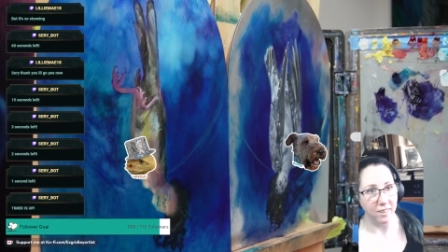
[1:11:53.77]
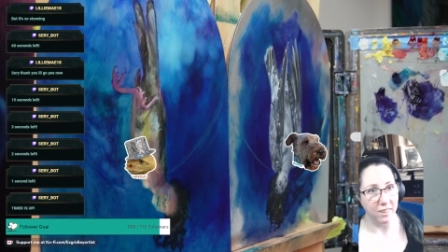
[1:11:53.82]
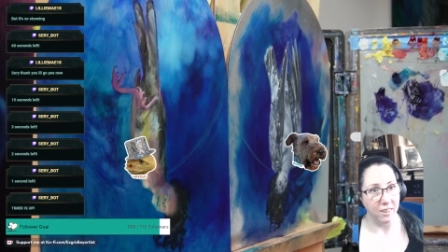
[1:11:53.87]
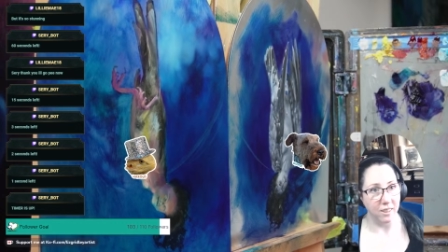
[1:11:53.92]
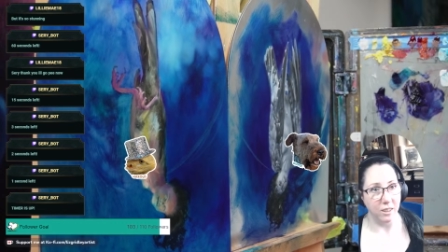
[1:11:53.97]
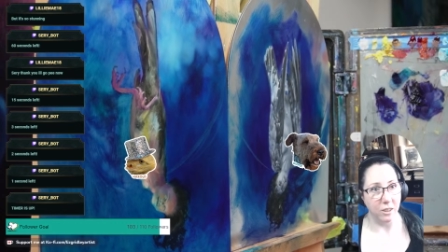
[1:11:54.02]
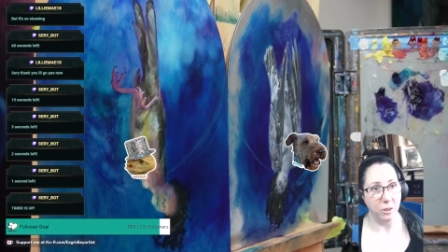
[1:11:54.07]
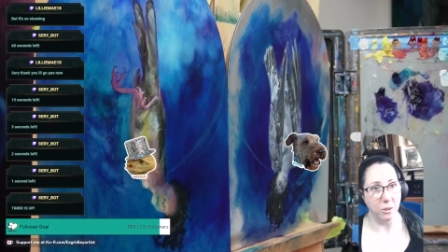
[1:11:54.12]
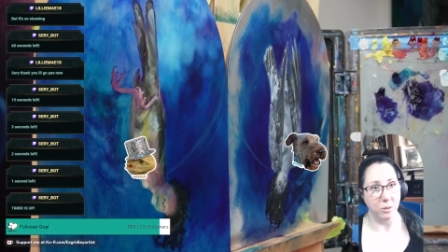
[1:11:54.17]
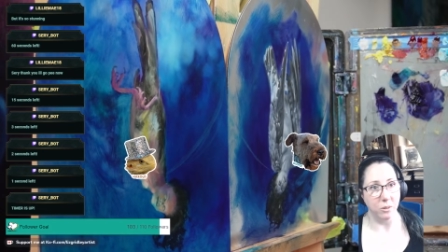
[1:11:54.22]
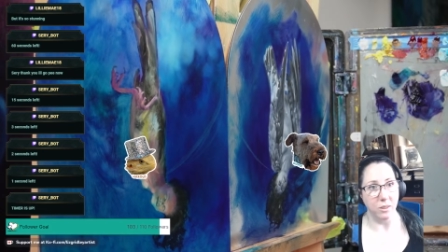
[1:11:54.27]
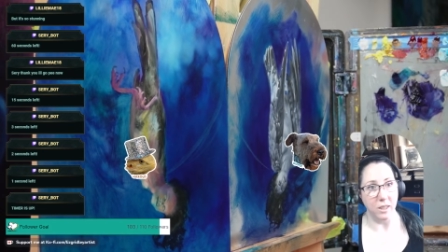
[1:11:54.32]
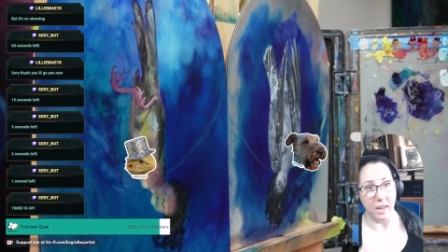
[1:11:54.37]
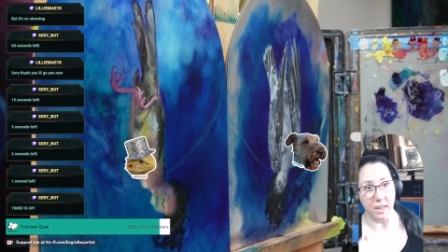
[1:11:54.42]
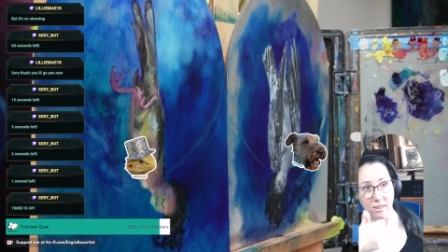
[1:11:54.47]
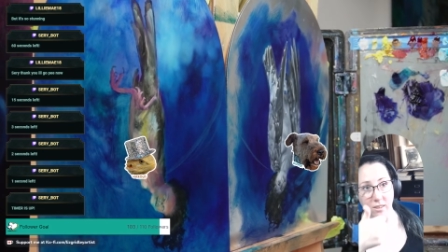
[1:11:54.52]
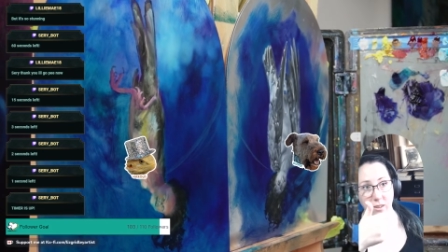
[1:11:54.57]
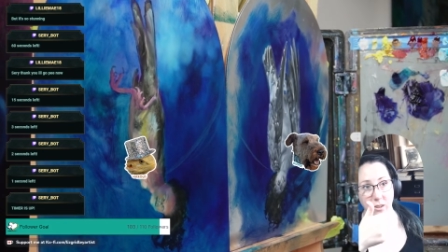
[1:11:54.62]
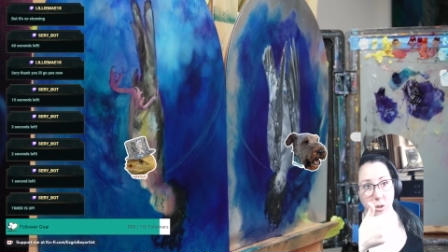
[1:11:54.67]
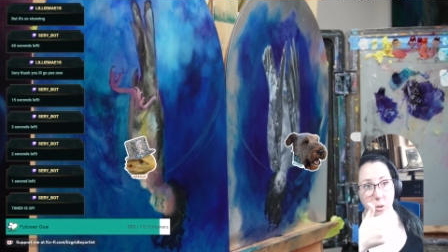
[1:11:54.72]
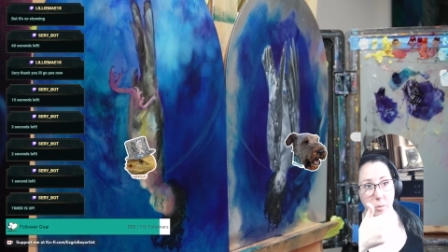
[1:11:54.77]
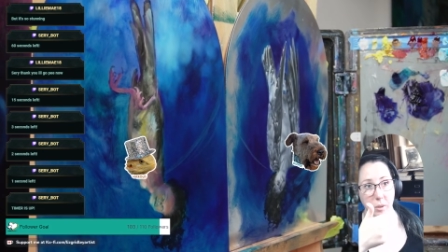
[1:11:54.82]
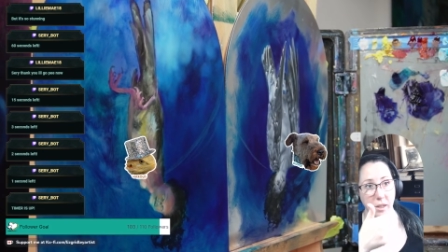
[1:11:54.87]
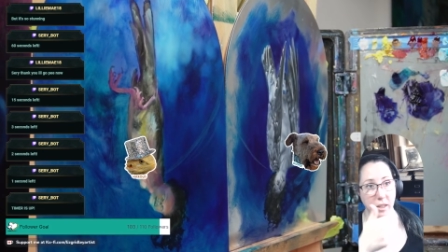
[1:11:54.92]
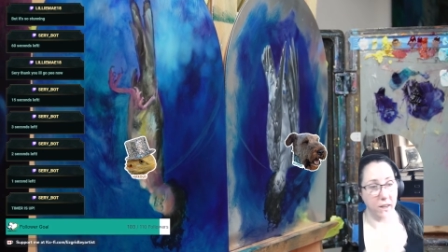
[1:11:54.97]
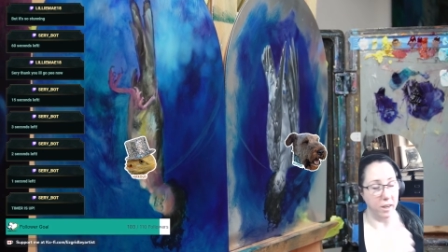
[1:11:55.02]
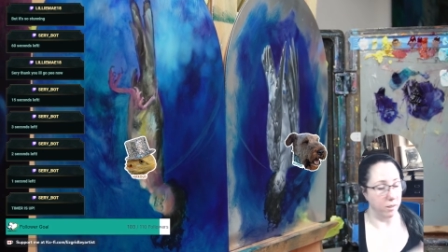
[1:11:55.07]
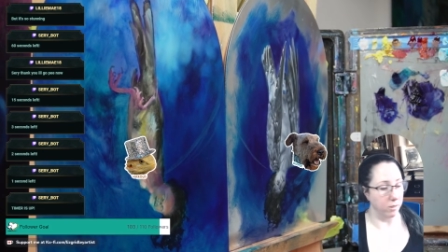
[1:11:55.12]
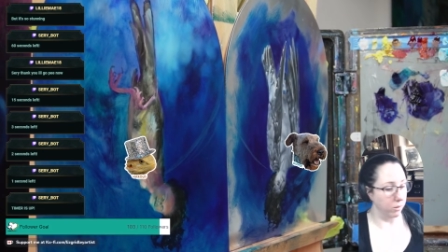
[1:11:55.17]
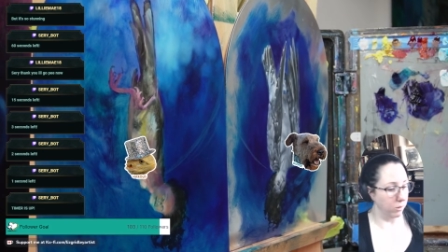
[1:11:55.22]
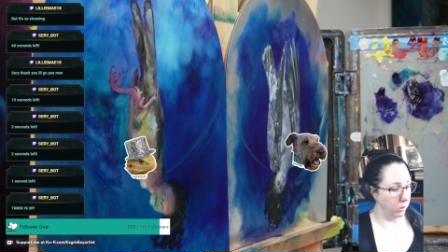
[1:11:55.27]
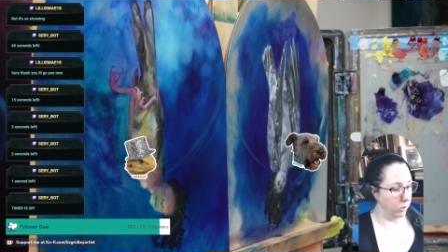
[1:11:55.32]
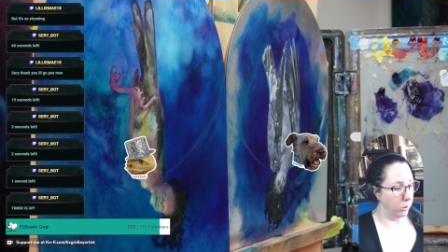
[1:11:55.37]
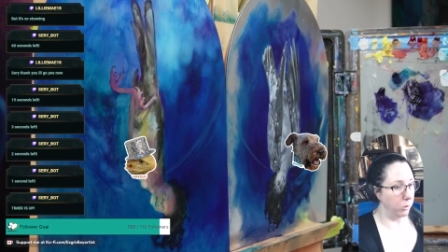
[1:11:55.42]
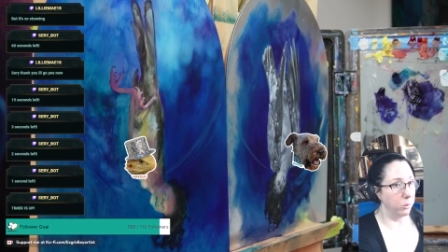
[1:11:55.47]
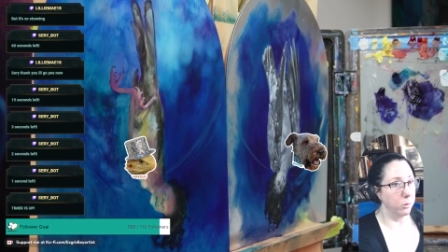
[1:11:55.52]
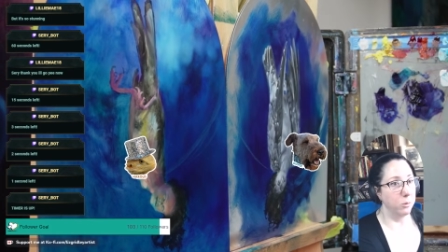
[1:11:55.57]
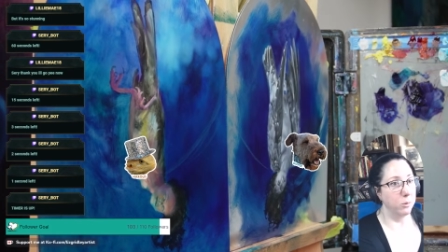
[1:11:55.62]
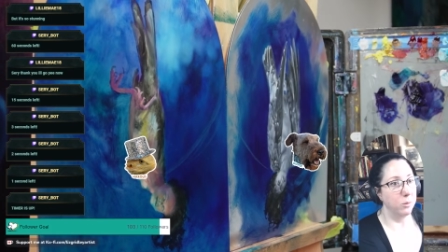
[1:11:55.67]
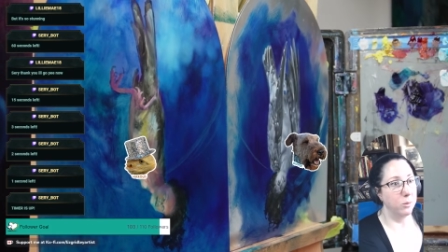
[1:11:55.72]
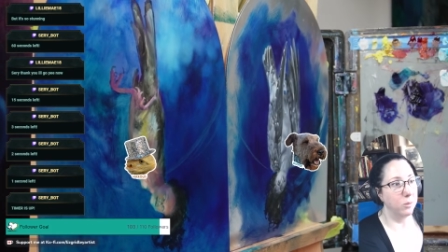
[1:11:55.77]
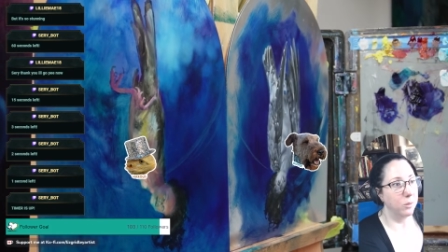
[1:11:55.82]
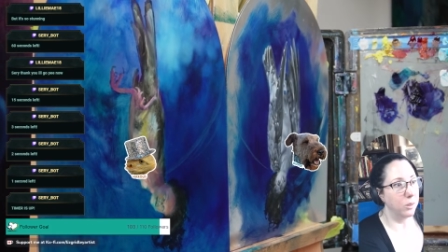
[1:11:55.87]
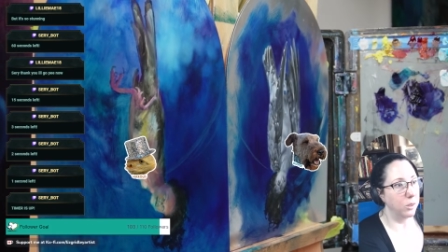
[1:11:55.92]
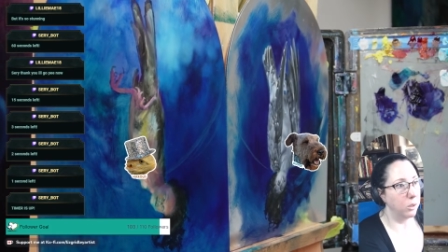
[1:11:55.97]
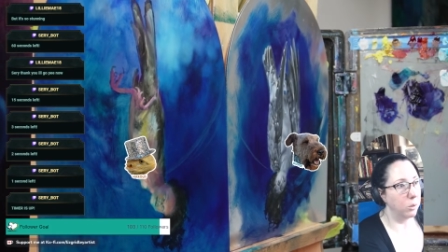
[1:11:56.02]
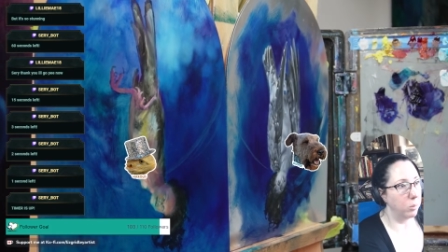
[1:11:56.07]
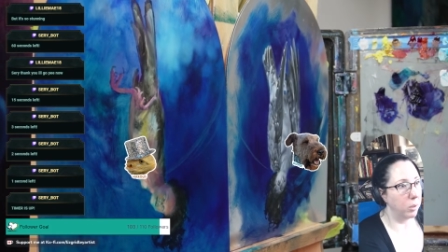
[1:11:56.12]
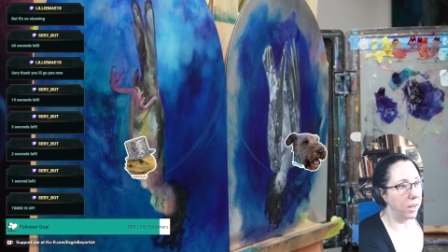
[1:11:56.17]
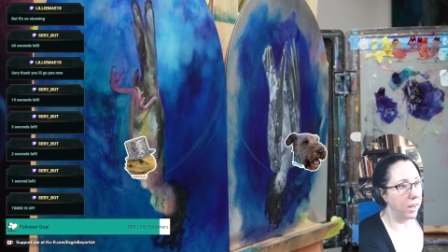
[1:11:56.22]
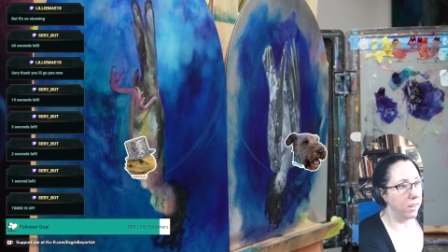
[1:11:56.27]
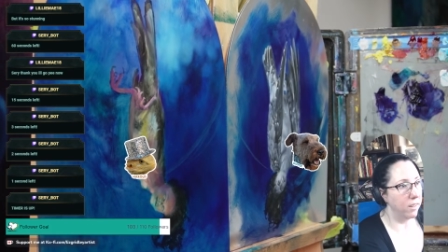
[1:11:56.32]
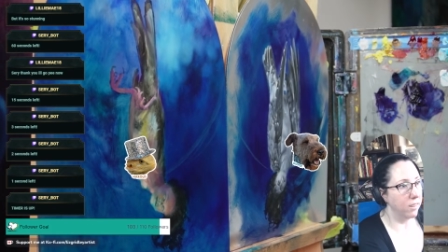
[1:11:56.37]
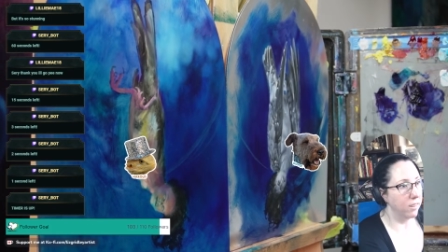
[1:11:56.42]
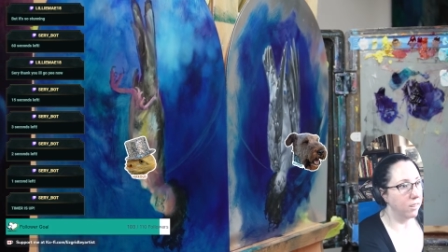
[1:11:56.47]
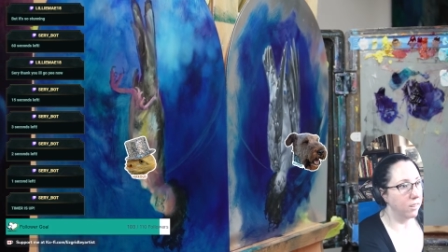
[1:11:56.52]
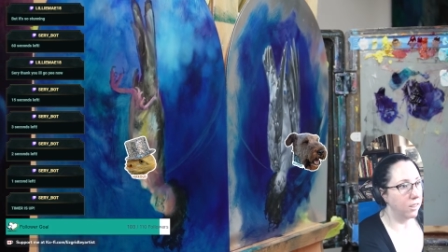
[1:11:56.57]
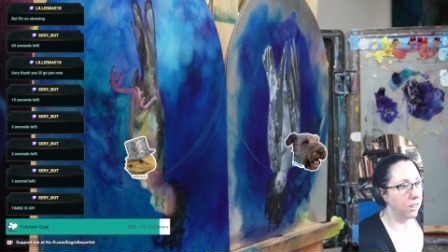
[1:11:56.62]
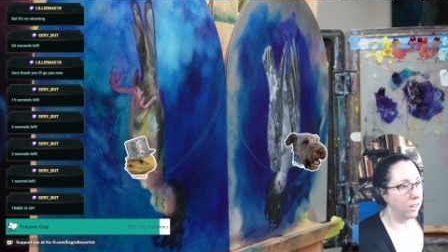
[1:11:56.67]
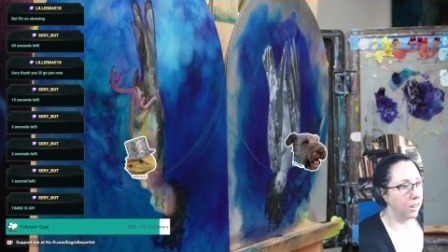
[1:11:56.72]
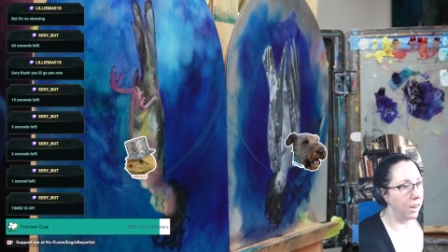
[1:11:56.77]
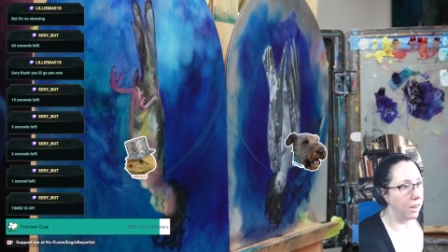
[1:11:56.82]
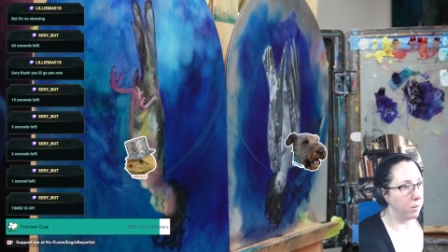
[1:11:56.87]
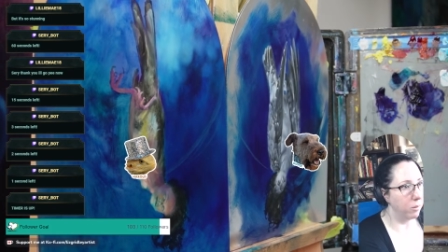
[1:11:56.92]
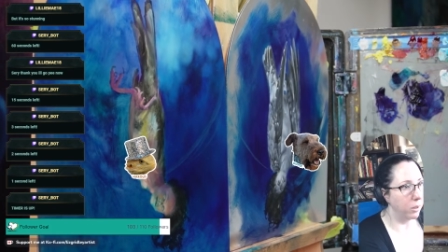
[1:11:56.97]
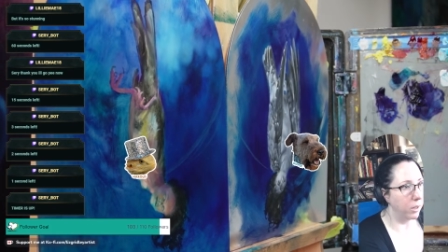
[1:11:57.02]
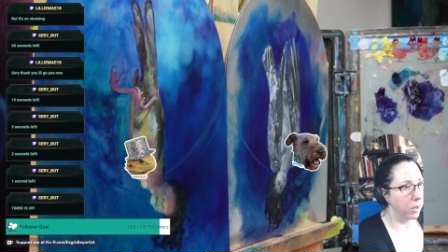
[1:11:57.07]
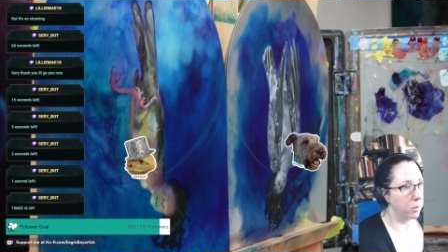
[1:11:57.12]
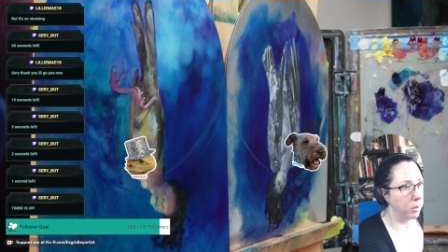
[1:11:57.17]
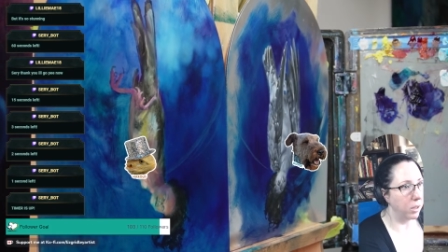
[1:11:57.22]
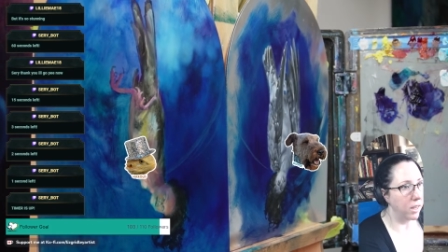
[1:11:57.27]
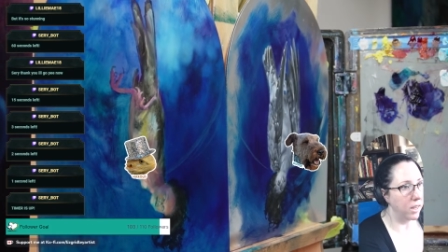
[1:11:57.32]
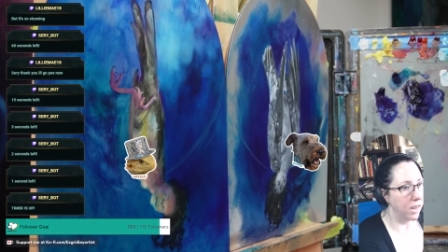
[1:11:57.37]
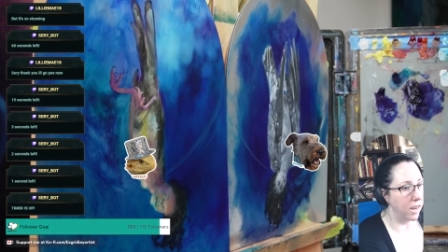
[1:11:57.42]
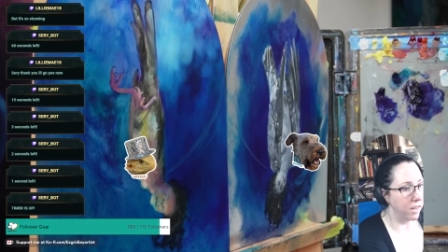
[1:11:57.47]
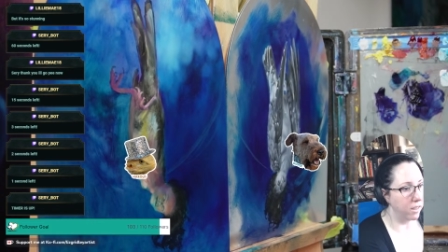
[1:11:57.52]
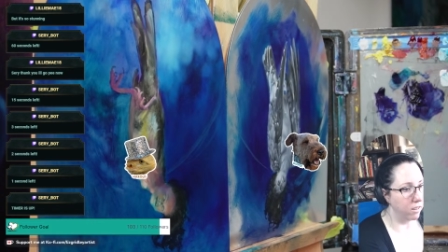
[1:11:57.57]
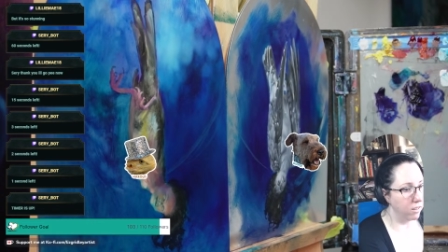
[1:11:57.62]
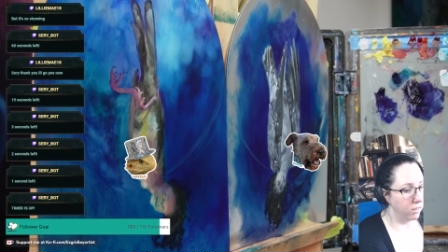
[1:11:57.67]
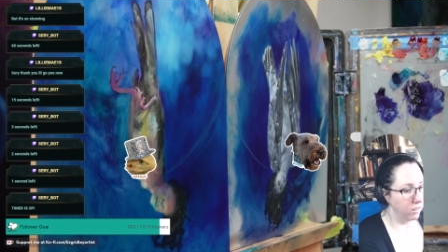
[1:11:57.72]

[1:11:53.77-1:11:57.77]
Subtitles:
Oh, yes, go pee now. Cool. Good plan. Alright, we're gonna play Ned.